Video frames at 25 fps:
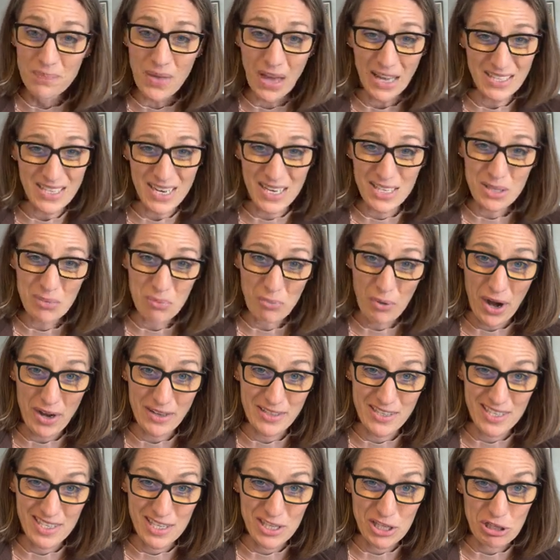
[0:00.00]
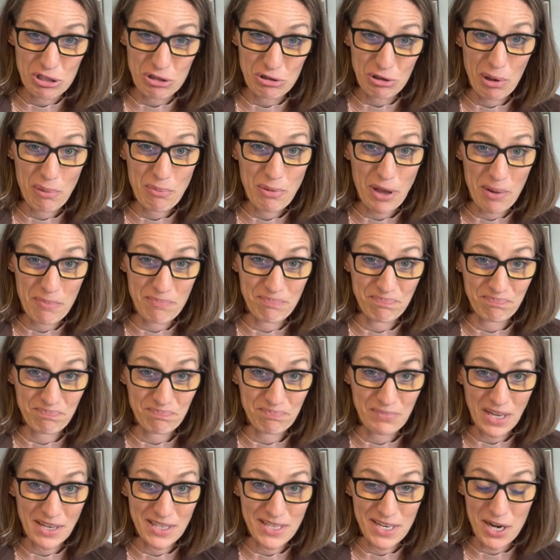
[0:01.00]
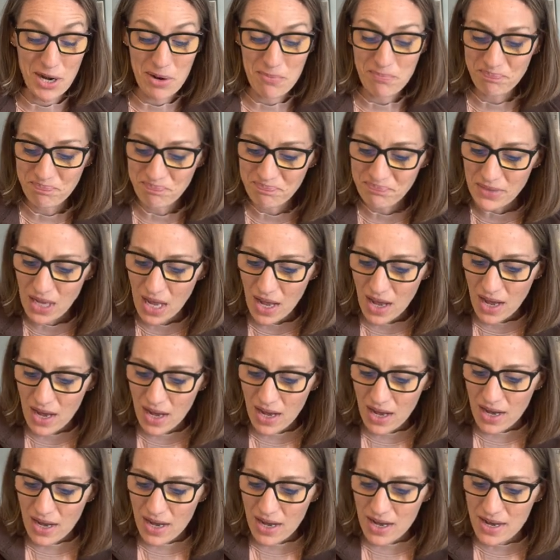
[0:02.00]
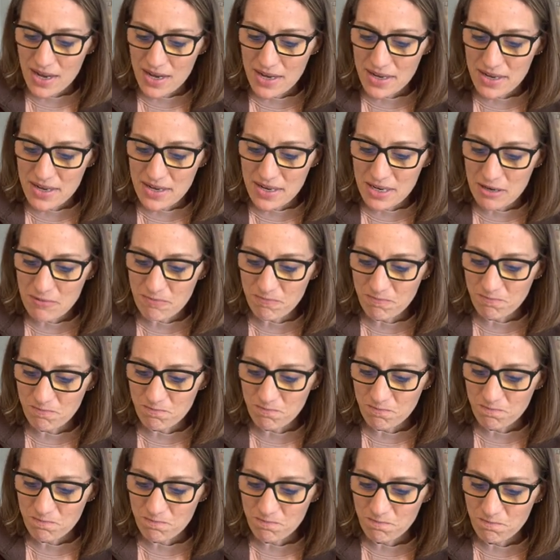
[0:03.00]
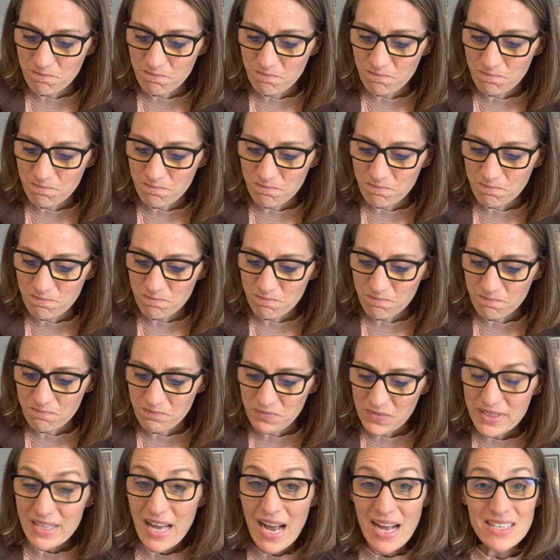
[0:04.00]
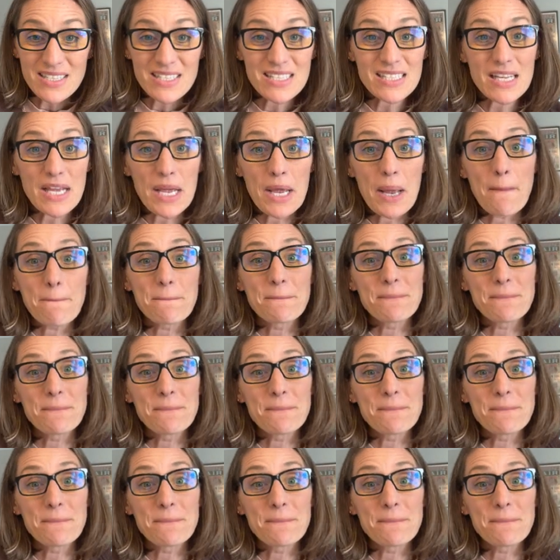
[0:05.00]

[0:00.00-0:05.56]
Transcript: I take some practice initially, but I did it. Um, lastly,